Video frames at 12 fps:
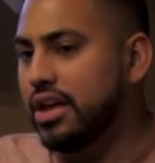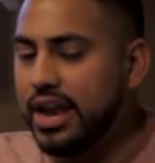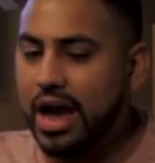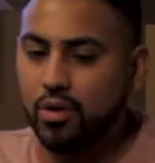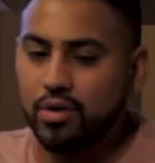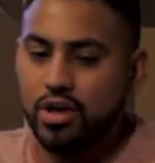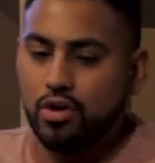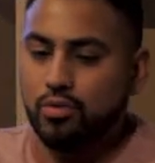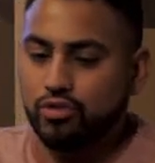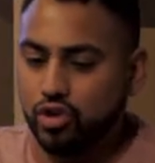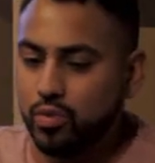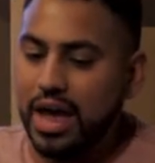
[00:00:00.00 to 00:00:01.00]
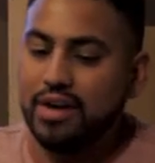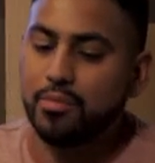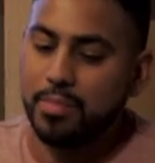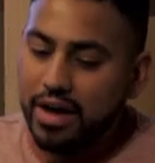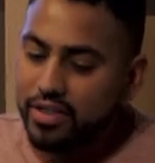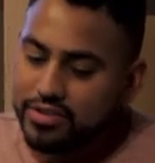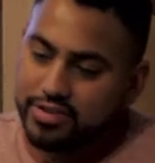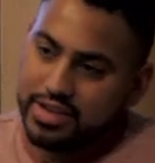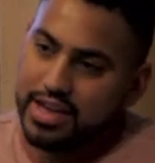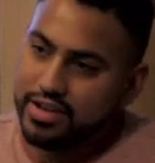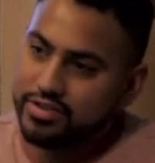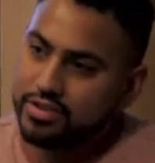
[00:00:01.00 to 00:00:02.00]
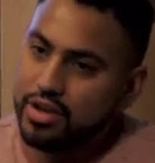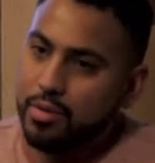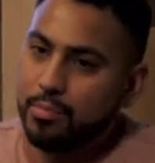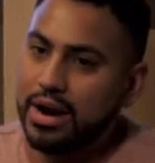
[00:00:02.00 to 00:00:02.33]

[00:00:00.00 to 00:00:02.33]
Now, should we have a balance? Yes.